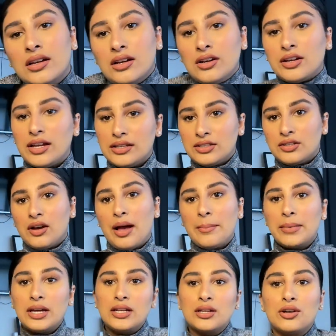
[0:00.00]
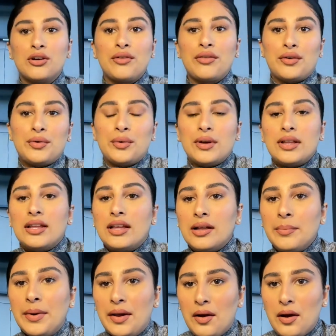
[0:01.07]
Okay, so I'm gonna go through a little
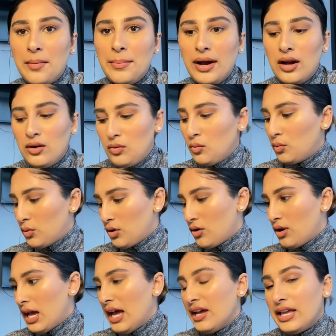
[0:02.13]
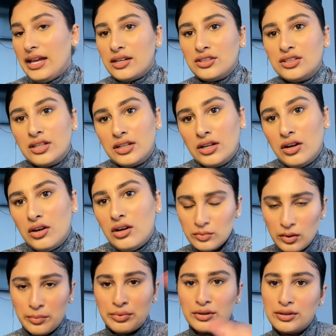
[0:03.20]
bit about what I actually got,
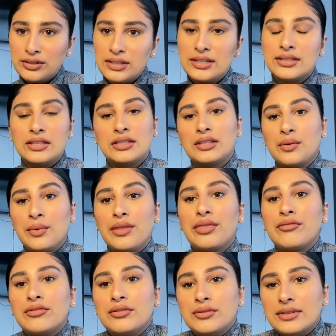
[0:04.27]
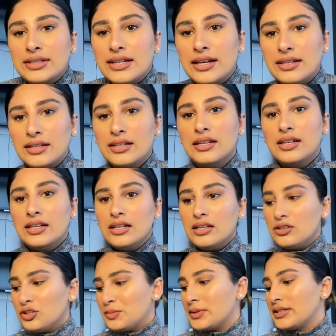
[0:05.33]
what processes I went through to get it,
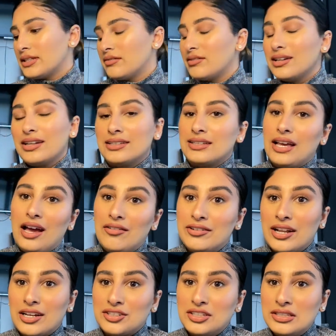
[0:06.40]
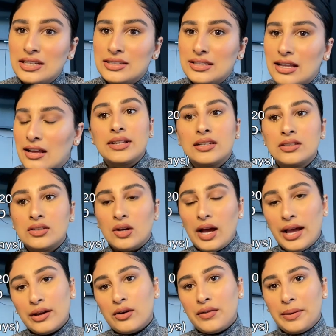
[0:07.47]
just because I realised I haven't actually said that. So
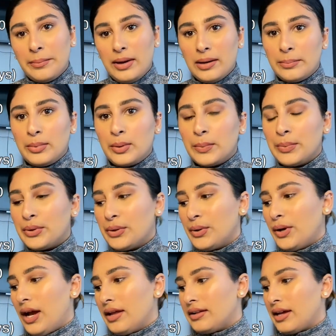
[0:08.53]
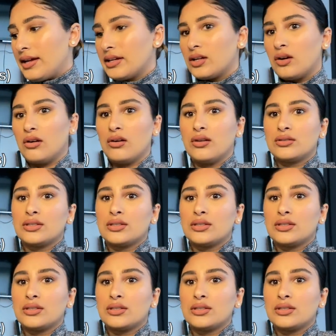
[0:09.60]
I got the MacBook Pro and I got